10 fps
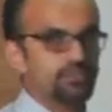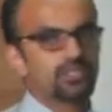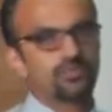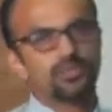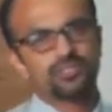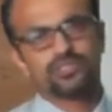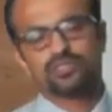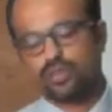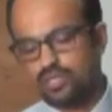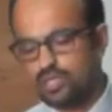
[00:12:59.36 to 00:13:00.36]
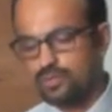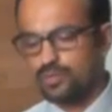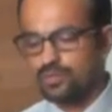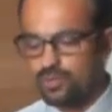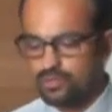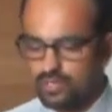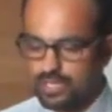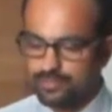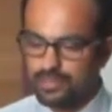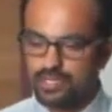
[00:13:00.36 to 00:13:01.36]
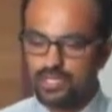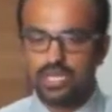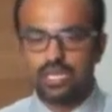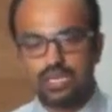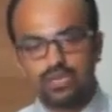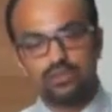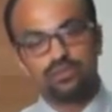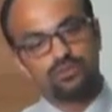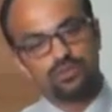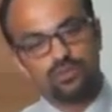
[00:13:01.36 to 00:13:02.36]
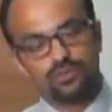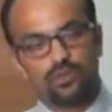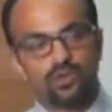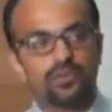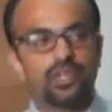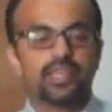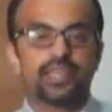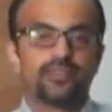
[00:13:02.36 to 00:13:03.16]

cost. I'm not just talking about what will happen or what will I